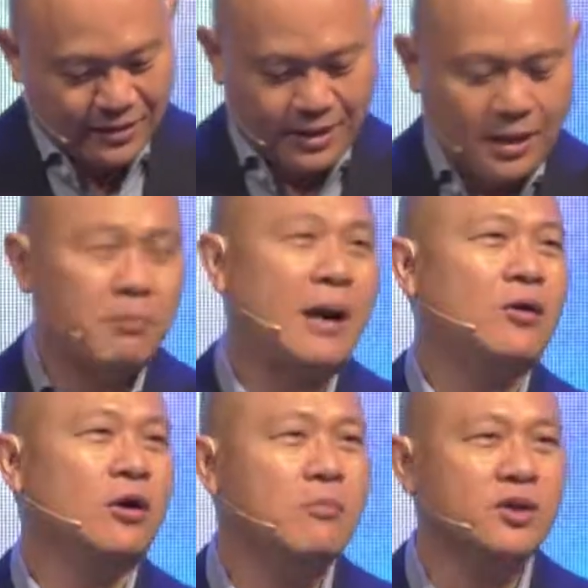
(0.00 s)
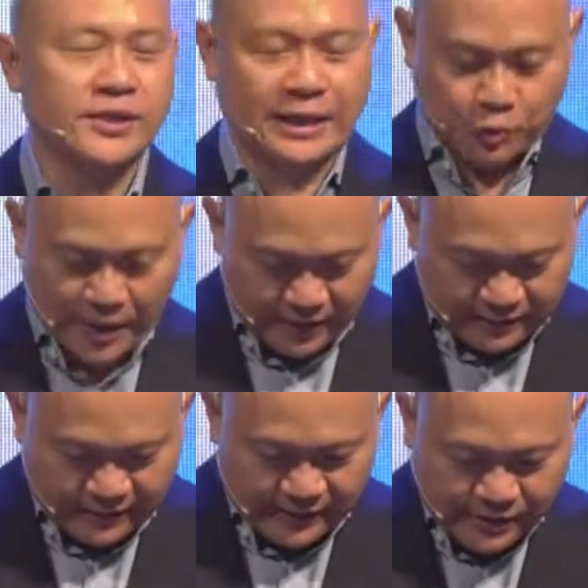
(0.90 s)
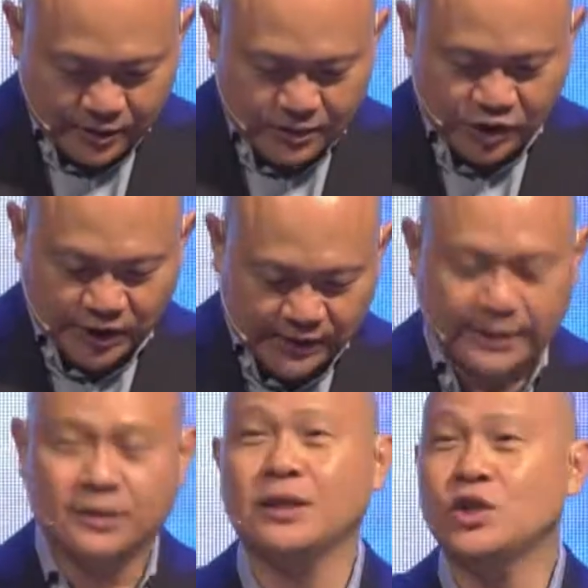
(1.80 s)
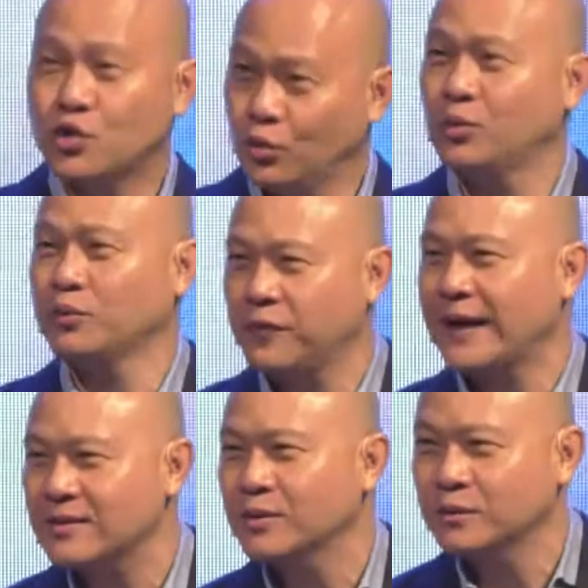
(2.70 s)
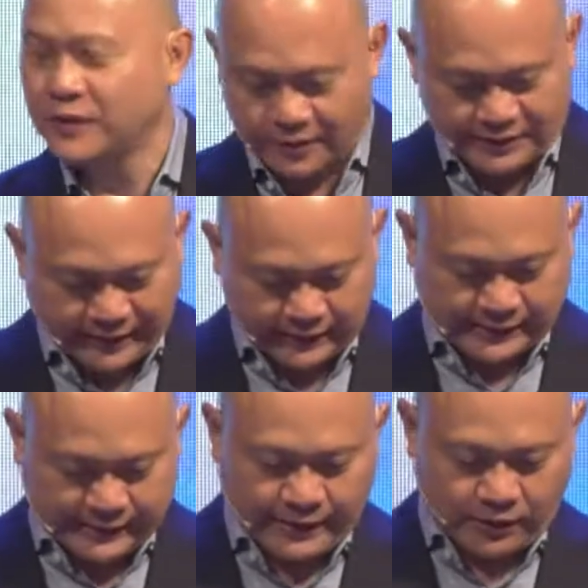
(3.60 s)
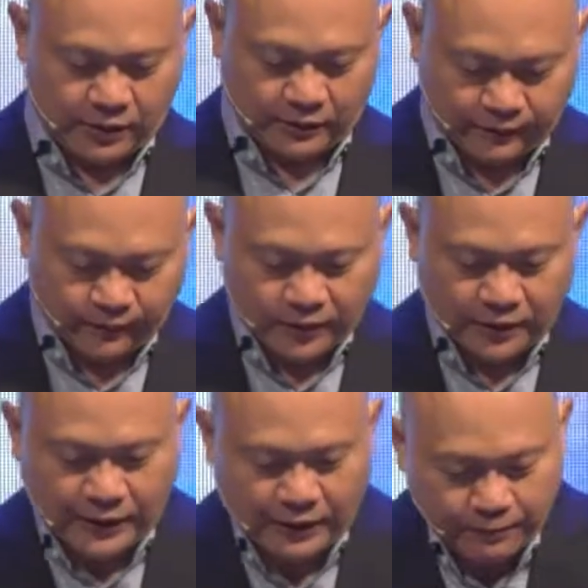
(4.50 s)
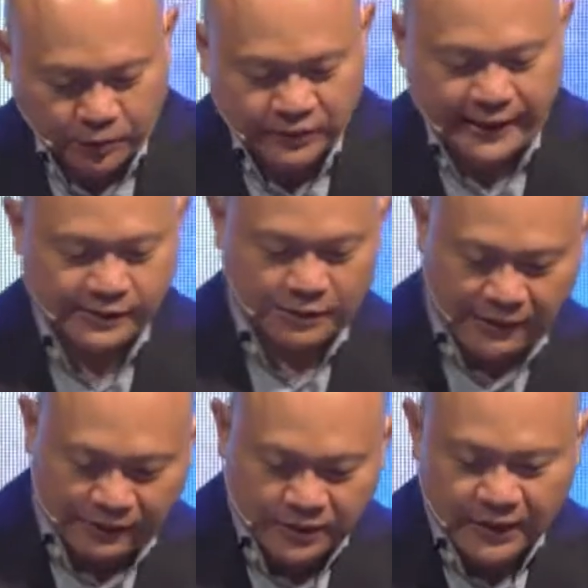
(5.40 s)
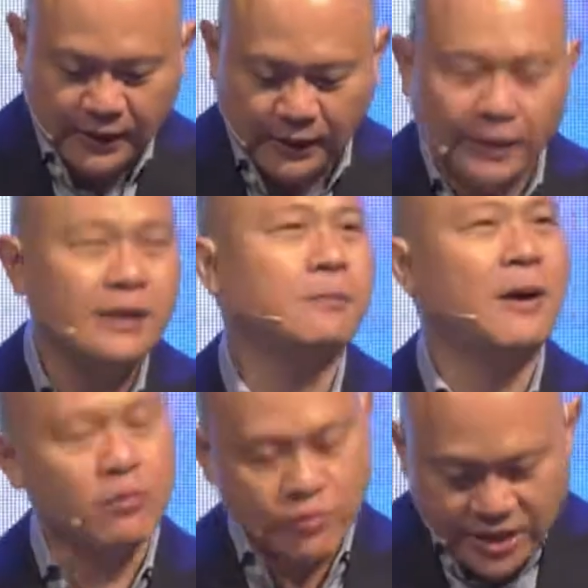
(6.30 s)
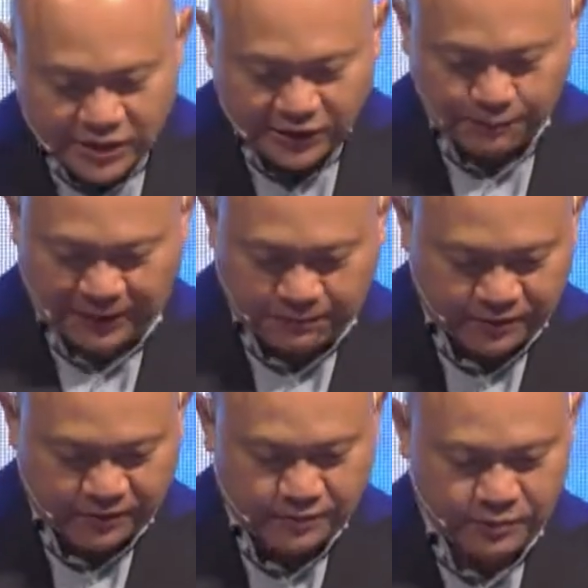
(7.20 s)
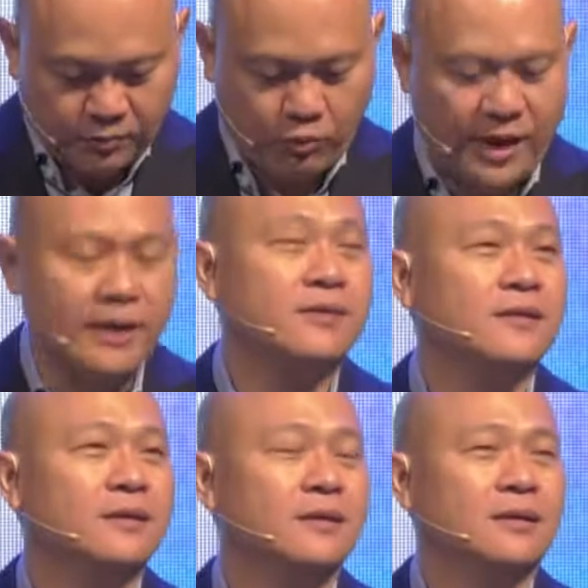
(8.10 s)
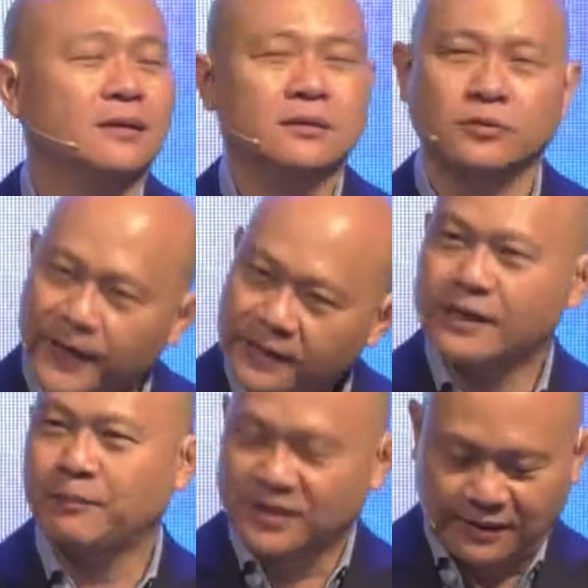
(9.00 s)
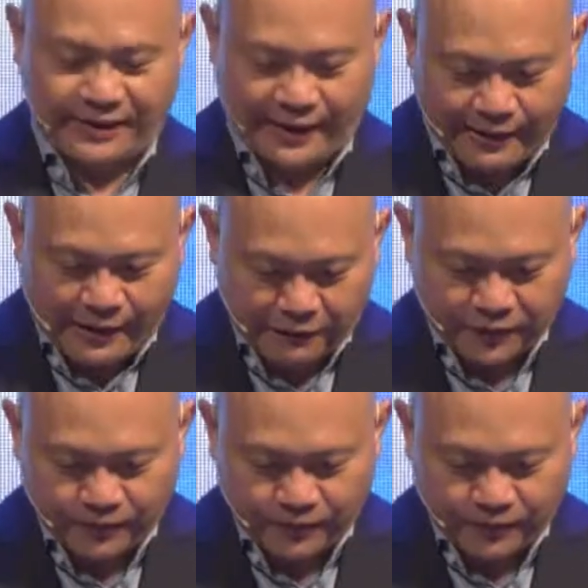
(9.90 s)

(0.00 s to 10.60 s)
But homosexuality is not just an issue to fight over, take a stand on, okay, protest about. It's about real people who want to be accepted and loved.